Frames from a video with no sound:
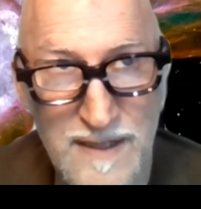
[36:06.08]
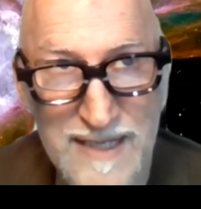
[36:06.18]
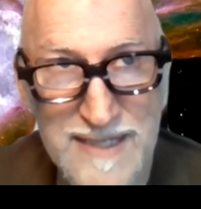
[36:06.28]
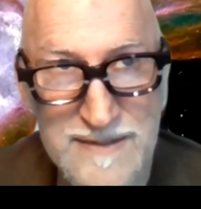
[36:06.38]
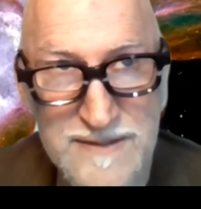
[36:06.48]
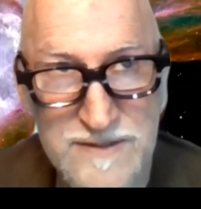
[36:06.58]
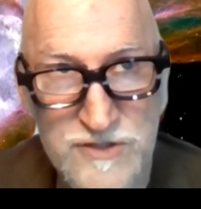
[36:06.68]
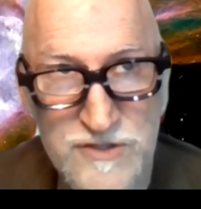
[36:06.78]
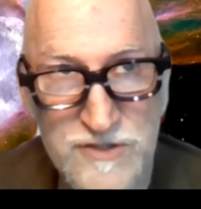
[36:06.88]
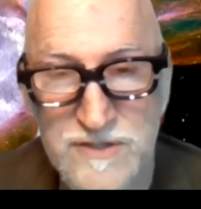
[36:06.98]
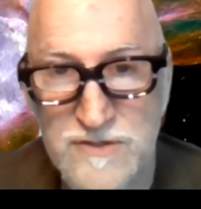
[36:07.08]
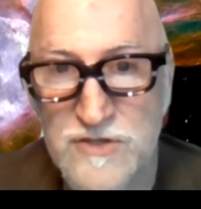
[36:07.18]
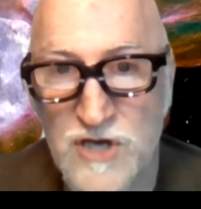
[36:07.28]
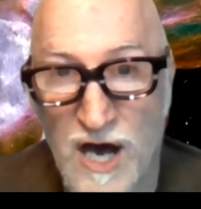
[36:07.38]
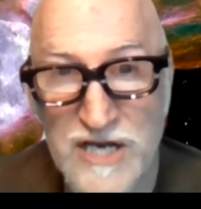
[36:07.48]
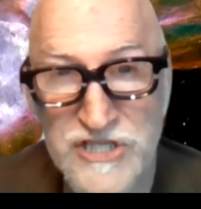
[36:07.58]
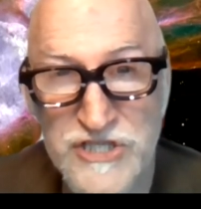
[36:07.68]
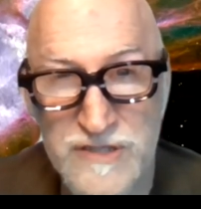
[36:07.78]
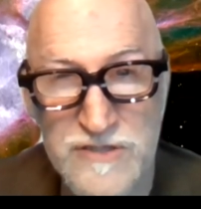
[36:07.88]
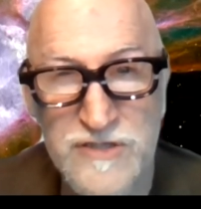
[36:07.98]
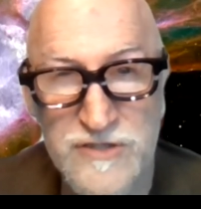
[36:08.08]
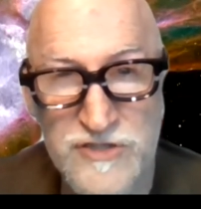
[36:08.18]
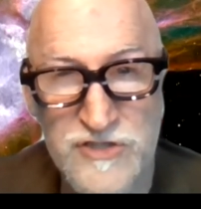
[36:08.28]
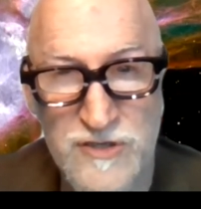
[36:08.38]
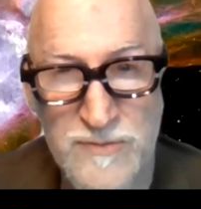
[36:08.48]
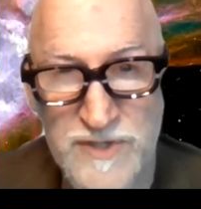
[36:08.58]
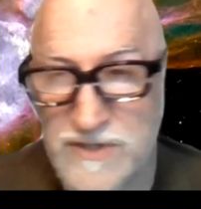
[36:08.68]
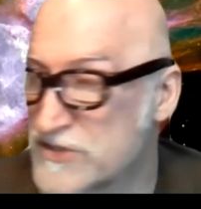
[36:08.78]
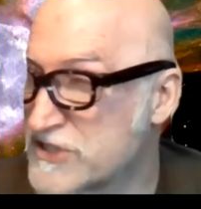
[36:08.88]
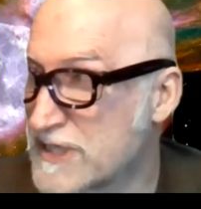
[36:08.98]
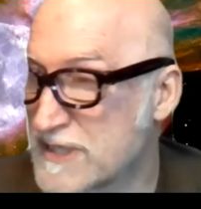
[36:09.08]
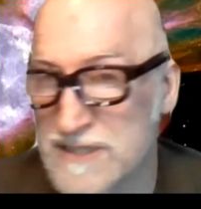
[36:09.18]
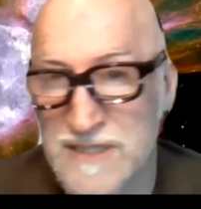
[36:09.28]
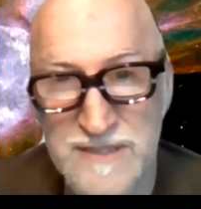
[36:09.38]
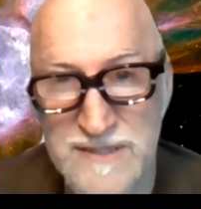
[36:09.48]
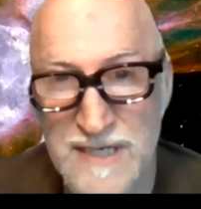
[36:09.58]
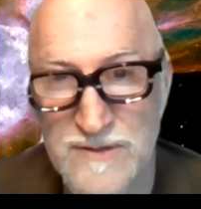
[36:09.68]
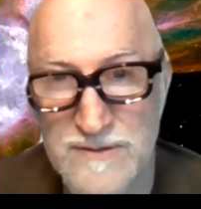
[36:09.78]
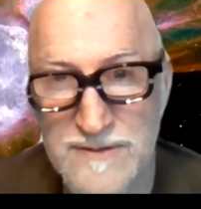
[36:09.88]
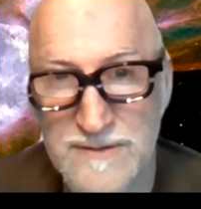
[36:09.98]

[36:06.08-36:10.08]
i guess it's good caution it's good discernment you're checking things out